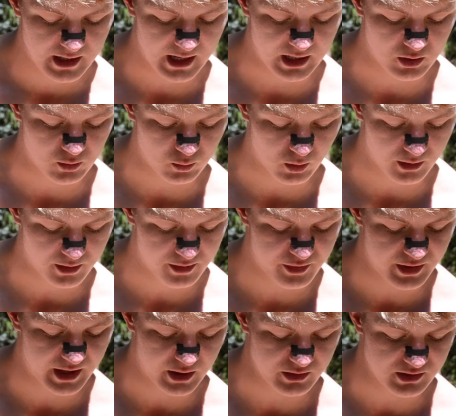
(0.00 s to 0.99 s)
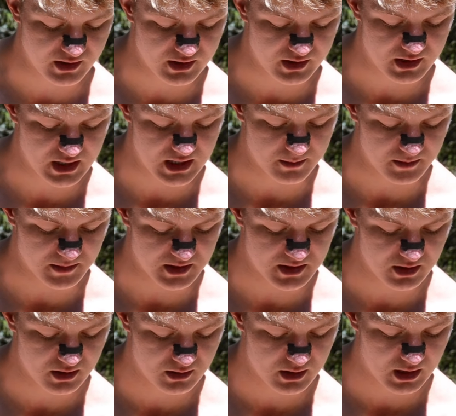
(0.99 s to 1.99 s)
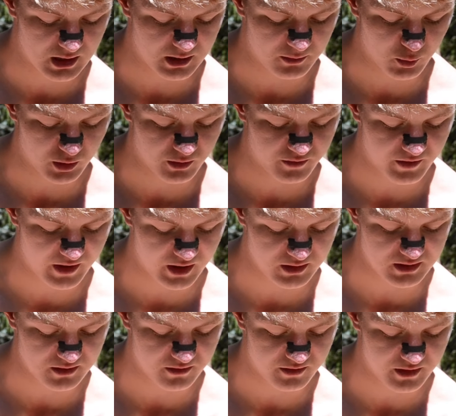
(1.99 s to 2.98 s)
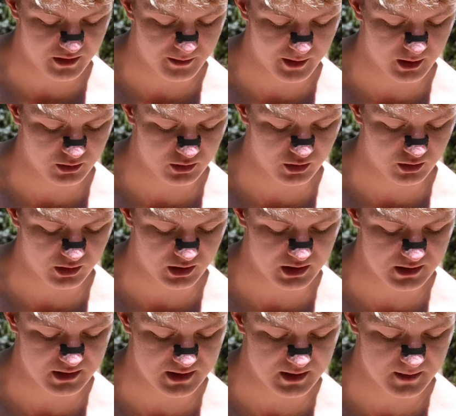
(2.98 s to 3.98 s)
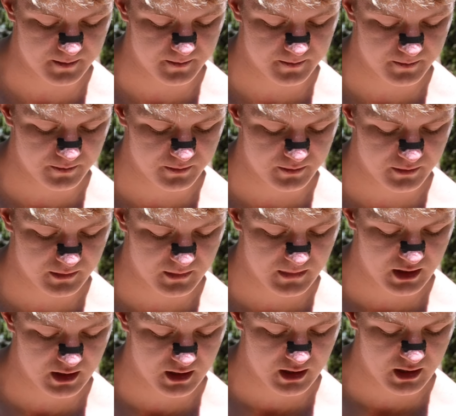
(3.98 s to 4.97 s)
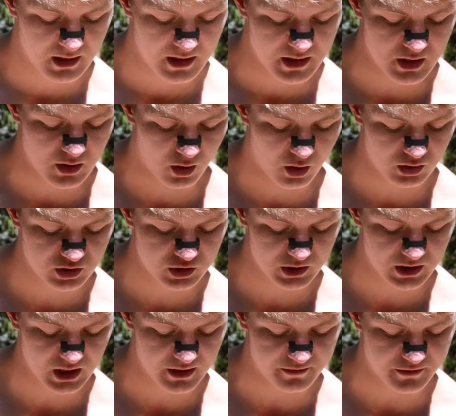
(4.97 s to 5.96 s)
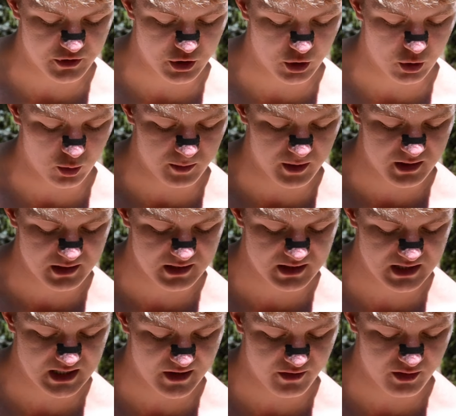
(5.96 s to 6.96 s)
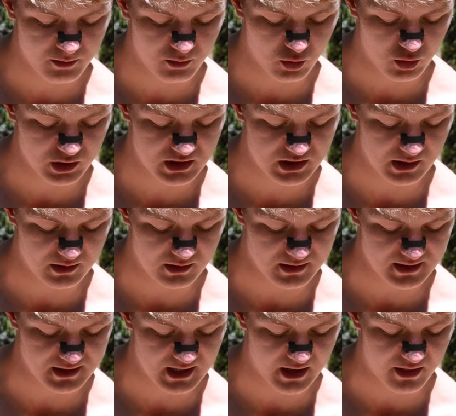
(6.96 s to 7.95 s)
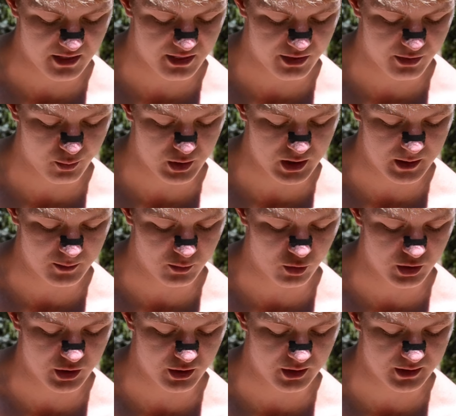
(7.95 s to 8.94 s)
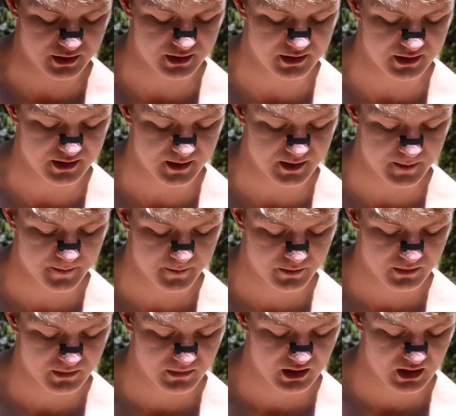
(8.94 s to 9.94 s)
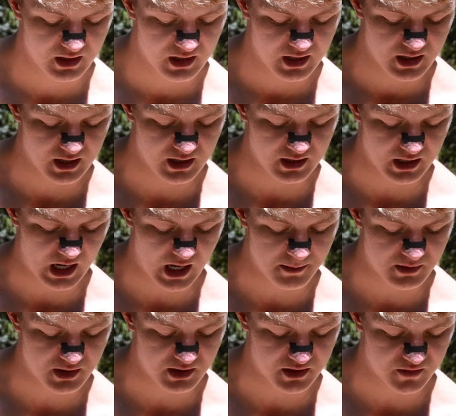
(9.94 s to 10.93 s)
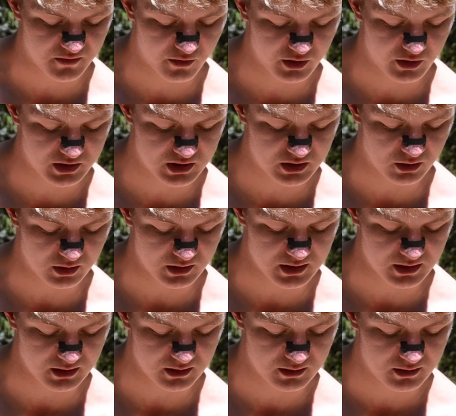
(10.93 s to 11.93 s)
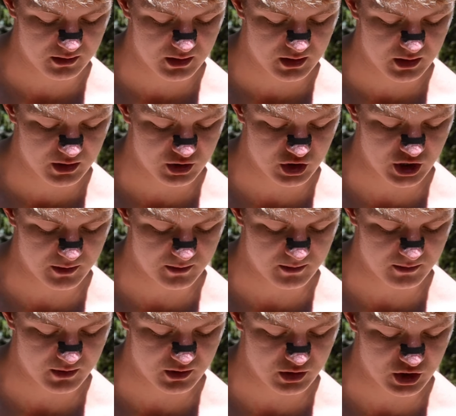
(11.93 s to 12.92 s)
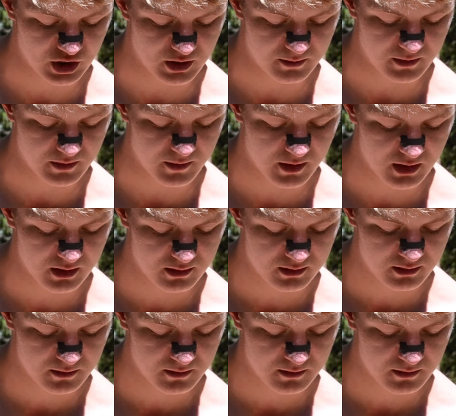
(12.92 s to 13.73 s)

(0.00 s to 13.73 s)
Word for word: and 1,000 teams and 1,000 female donkeys. He also gave Job seven more sons and three more daughters. He named his first daughter Jem- Jemimah,